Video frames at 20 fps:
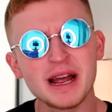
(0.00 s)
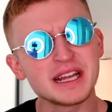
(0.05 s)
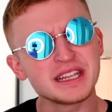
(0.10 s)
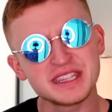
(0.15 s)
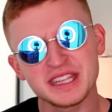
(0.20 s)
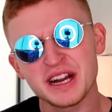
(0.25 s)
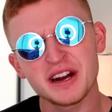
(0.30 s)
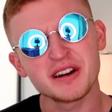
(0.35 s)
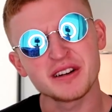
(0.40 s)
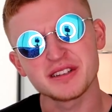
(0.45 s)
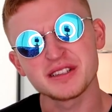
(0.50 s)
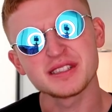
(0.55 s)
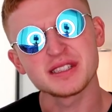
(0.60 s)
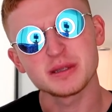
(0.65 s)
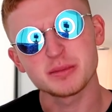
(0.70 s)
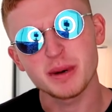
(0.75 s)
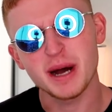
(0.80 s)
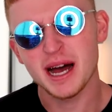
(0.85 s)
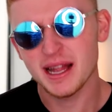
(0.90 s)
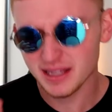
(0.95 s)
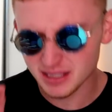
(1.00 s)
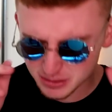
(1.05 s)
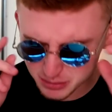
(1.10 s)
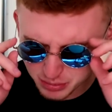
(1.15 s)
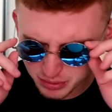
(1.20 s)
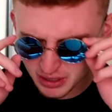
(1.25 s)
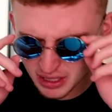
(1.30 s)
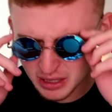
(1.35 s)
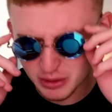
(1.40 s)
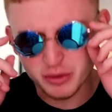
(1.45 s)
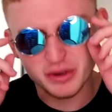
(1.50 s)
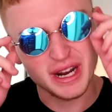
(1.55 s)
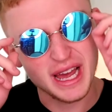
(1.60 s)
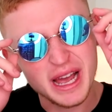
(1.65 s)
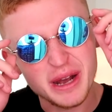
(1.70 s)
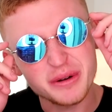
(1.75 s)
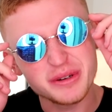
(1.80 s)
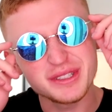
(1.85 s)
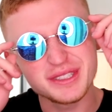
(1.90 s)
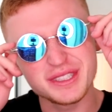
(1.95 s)
right there on the spot. That's probably what
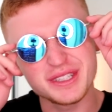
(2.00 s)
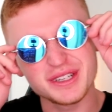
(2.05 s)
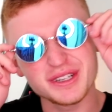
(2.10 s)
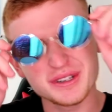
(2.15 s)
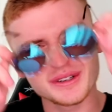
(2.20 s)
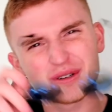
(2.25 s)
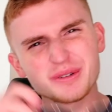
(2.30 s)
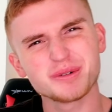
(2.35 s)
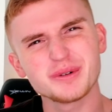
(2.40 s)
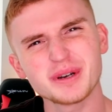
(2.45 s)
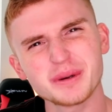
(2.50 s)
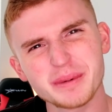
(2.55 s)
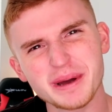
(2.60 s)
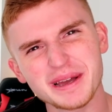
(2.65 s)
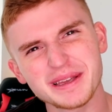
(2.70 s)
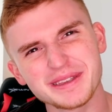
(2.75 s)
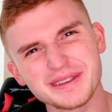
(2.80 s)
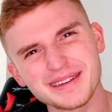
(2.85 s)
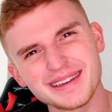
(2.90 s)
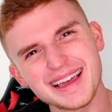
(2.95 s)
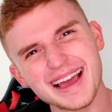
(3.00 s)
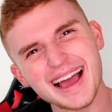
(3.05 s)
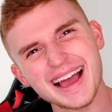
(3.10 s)
I would do. What about you